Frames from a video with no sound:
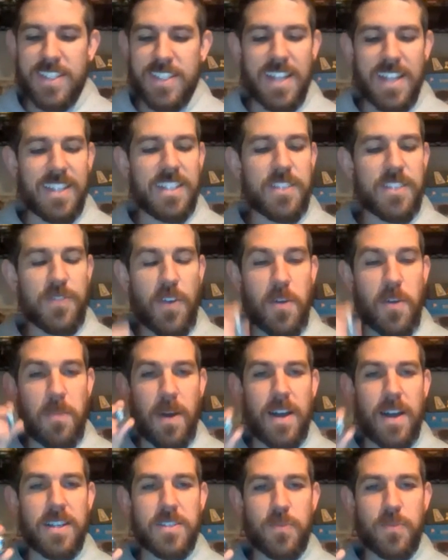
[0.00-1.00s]
is that these
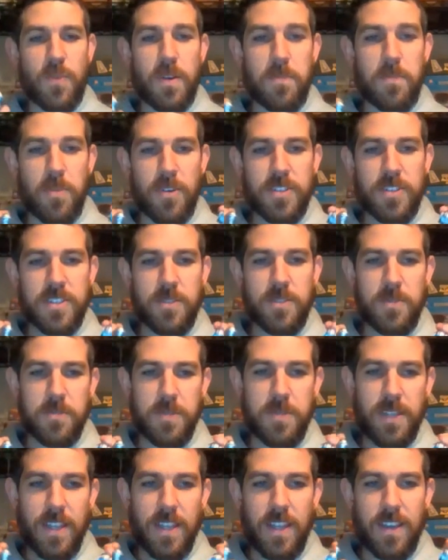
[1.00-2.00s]
robots, one person
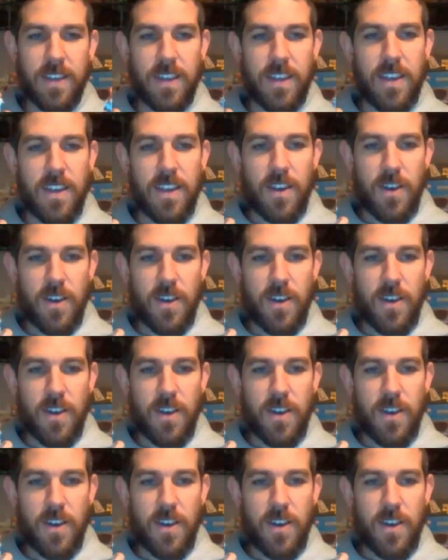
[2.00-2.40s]
will be like,